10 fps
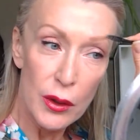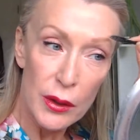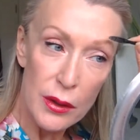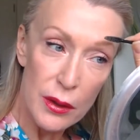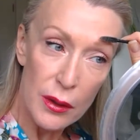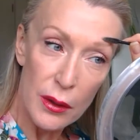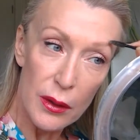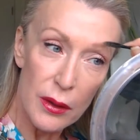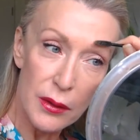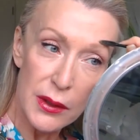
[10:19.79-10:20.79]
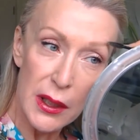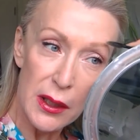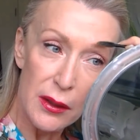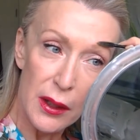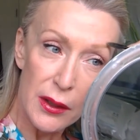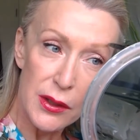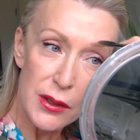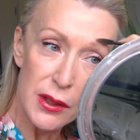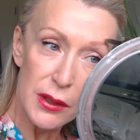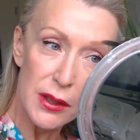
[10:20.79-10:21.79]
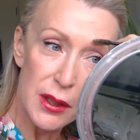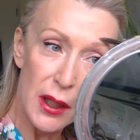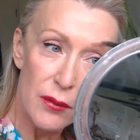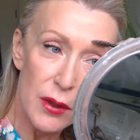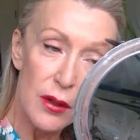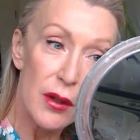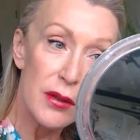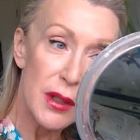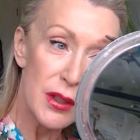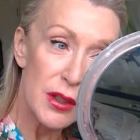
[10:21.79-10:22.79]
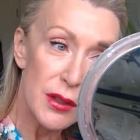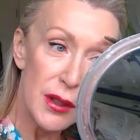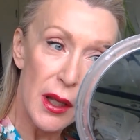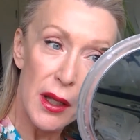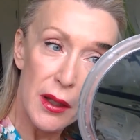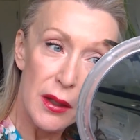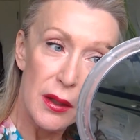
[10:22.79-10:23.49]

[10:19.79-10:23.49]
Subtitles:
can take that just to get rid of those edges there.